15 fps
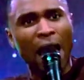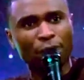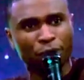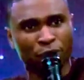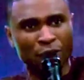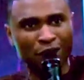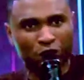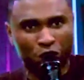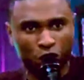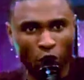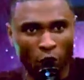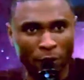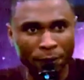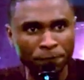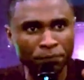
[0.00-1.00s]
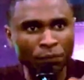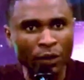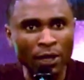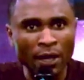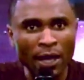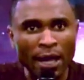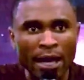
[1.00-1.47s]
affliction,
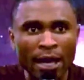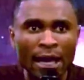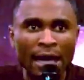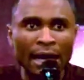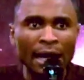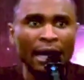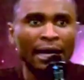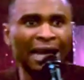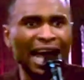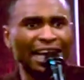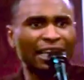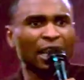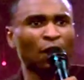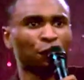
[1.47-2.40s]
let